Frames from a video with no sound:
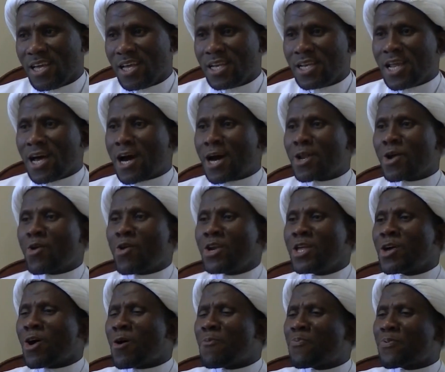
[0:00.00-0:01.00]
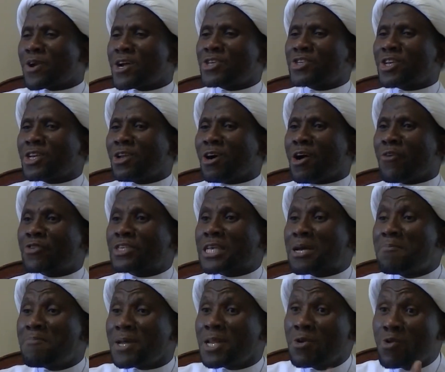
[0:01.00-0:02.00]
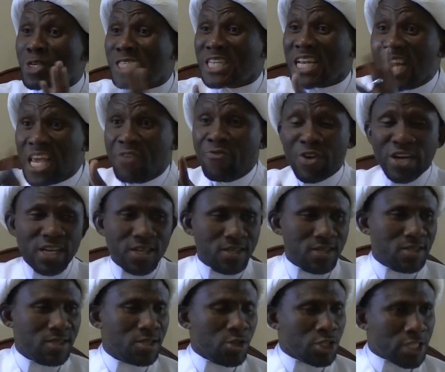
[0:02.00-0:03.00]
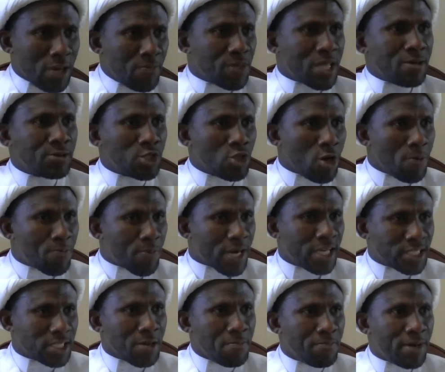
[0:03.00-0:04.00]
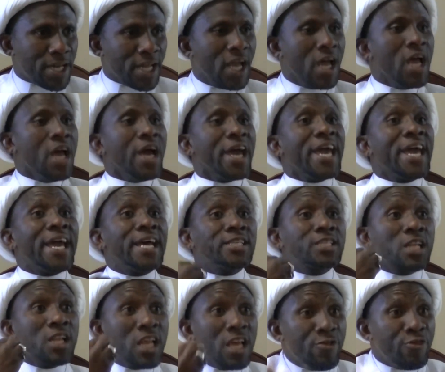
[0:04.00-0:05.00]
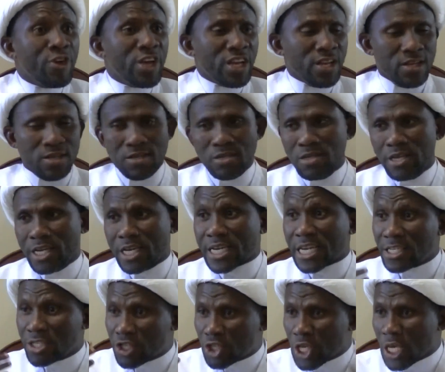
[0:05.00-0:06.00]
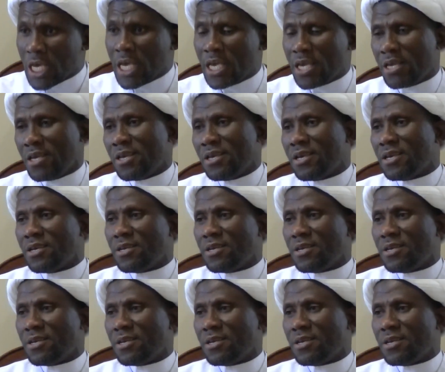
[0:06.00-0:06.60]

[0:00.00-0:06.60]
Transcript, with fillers: not only oppression of somebody who is living. So sometimes you oppress somebody. He is living. He can see.